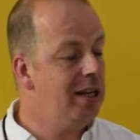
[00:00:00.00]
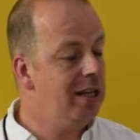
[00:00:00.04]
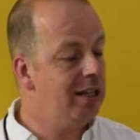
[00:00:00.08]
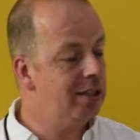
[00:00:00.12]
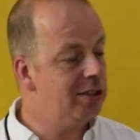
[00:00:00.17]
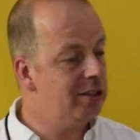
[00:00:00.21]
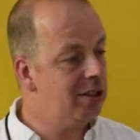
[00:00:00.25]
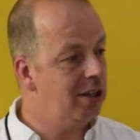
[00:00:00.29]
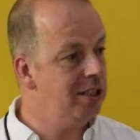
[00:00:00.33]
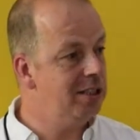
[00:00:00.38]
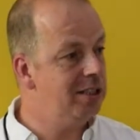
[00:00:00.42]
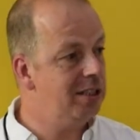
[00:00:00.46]

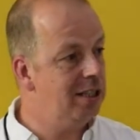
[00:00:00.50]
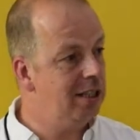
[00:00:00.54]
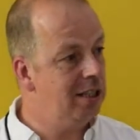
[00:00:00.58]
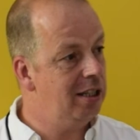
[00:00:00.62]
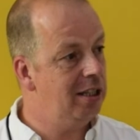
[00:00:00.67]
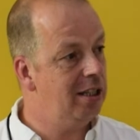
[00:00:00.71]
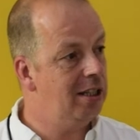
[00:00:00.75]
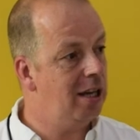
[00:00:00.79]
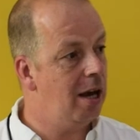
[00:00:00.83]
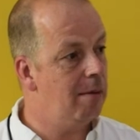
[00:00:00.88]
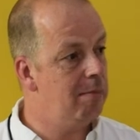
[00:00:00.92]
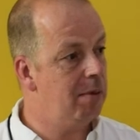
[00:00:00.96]

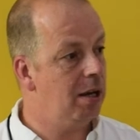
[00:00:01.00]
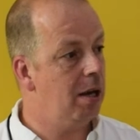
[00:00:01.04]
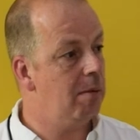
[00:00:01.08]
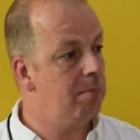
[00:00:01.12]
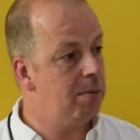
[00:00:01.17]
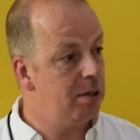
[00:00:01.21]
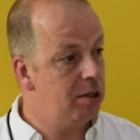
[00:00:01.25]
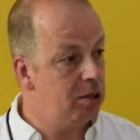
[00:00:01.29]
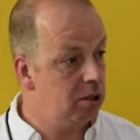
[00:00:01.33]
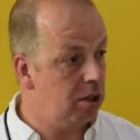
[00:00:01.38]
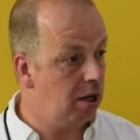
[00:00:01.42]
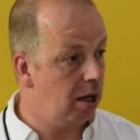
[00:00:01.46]
exciting coming
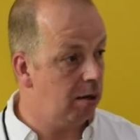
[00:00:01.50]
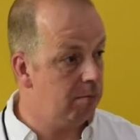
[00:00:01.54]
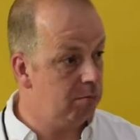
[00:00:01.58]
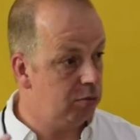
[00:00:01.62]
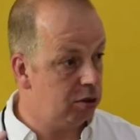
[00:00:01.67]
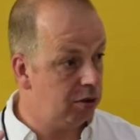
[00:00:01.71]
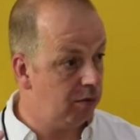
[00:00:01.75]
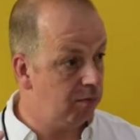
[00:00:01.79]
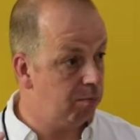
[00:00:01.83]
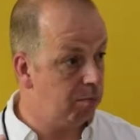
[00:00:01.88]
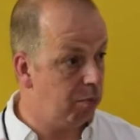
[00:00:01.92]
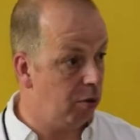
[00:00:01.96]
up in
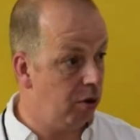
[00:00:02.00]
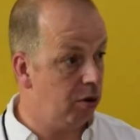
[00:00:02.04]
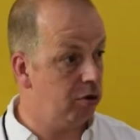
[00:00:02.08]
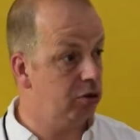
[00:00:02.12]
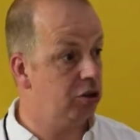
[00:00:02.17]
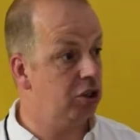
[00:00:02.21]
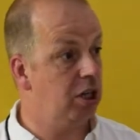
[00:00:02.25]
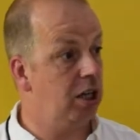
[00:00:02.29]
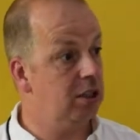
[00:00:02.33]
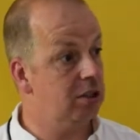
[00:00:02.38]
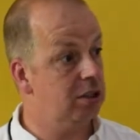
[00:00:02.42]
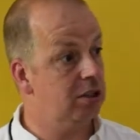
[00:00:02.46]
terms of
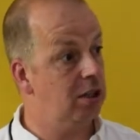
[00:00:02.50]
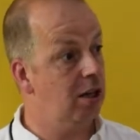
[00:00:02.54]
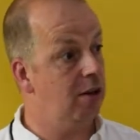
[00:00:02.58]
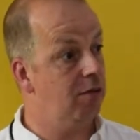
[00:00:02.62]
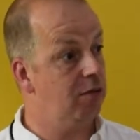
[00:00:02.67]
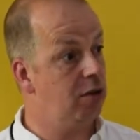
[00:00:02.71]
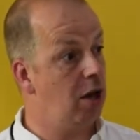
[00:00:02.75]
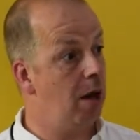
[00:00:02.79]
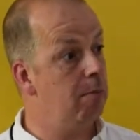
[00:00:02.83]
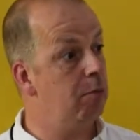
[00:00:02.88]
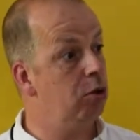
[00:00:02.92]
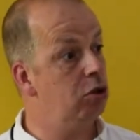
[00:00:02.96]
projects that
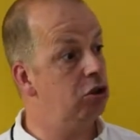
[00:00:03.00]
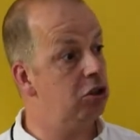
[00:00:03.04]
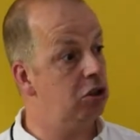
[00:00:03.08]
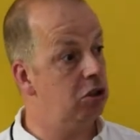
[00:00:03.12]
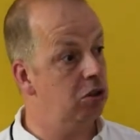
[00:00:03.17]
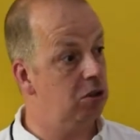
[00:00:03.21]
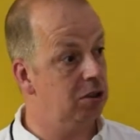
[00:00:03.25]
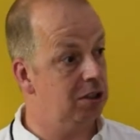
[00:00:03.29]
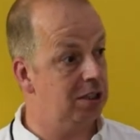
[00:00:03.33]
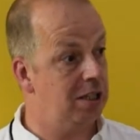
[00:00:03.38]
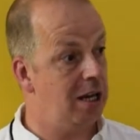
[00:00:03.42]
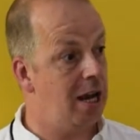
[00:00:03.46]
have come onto
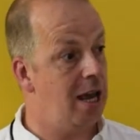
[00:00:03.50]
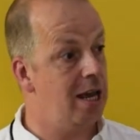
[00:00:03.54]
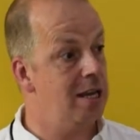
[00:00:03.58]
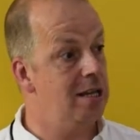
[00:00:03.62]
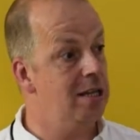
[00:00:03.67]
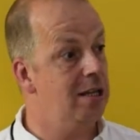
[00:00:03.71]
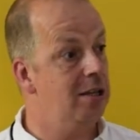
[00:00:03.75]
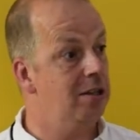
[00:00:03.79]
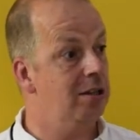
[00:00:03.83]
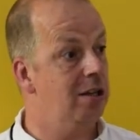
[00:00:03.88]
your slate